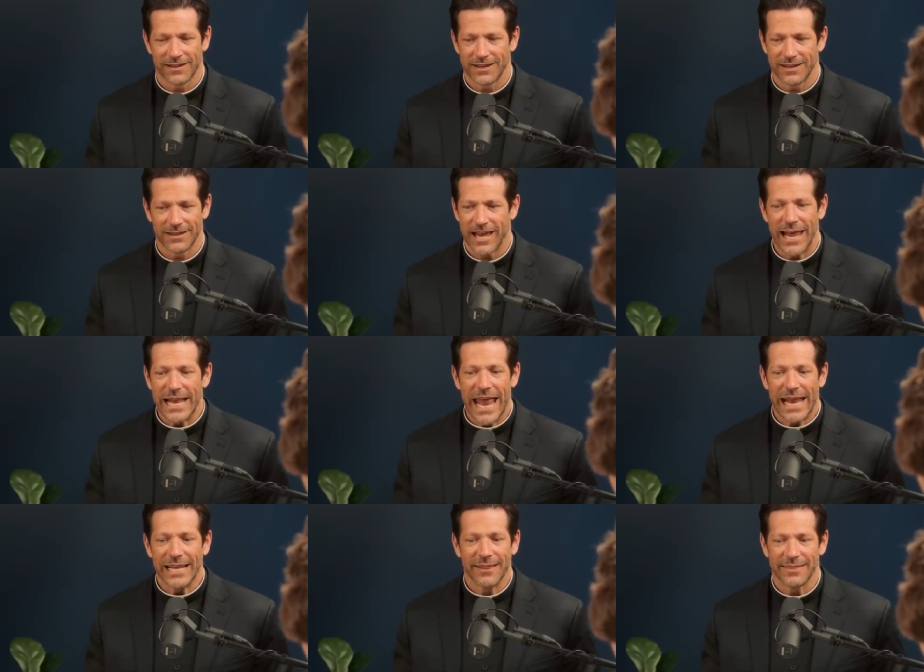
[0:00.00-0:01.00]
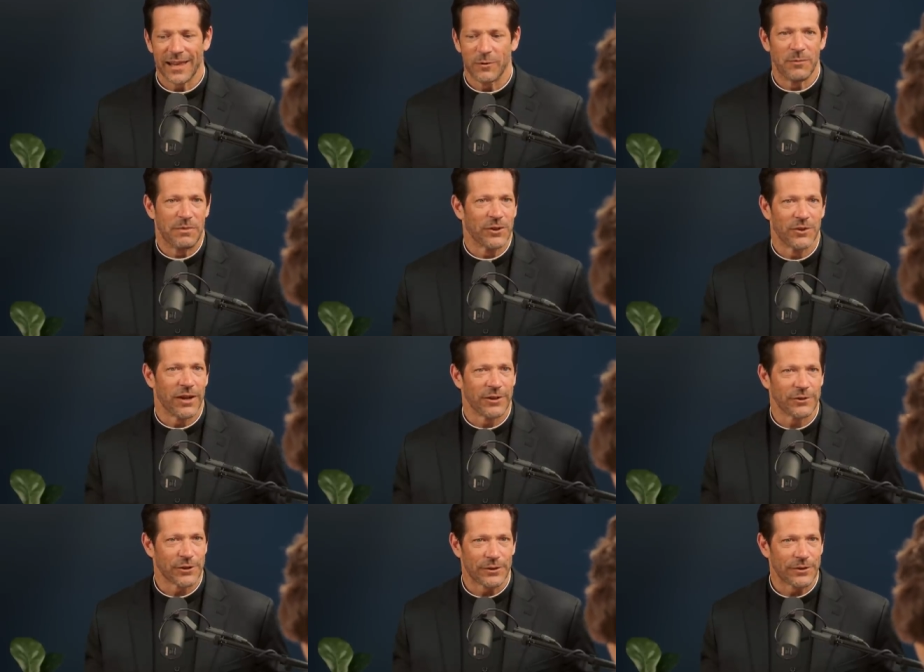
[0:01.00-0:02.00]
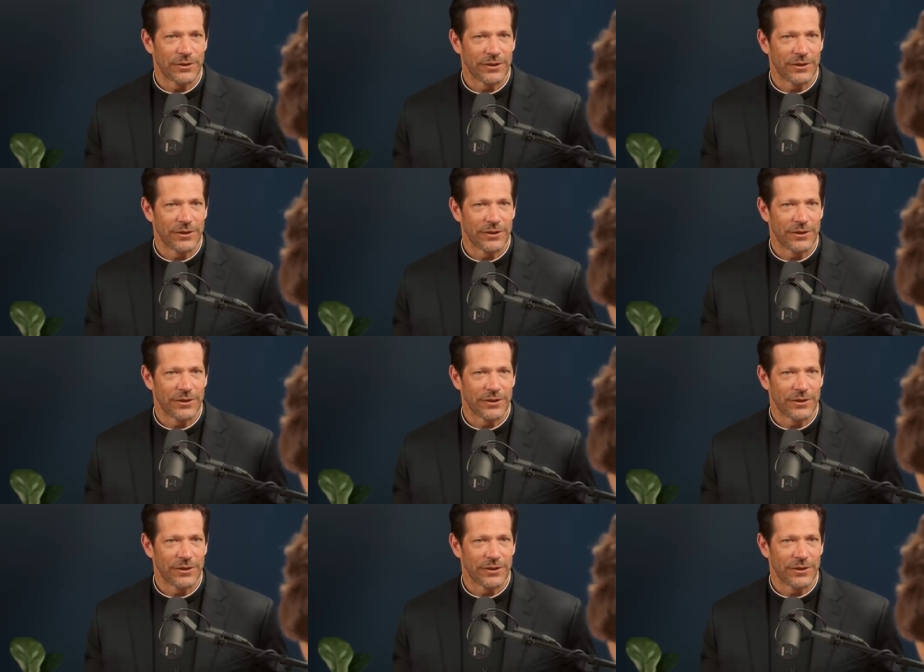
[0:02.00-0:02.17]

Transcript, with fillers: uh, a- anything we've built on this earth.